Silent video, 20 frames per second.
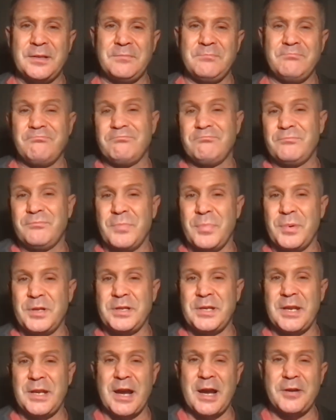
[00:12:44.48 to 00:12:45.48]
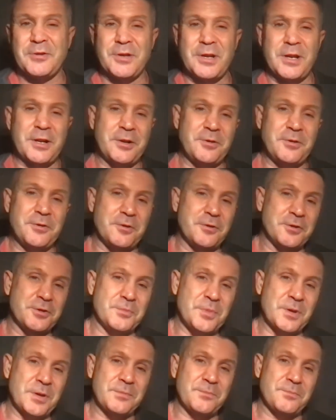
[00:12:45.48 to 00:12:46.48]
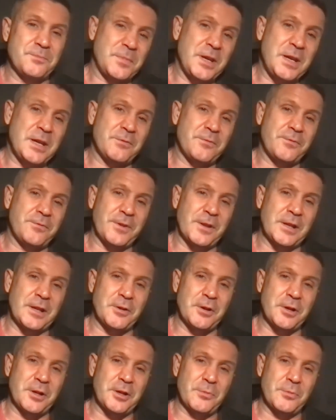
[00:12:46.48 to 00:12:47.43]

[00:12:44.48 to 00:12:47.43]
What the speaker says: a bit dehydrated. Who knows? But he can fill out a little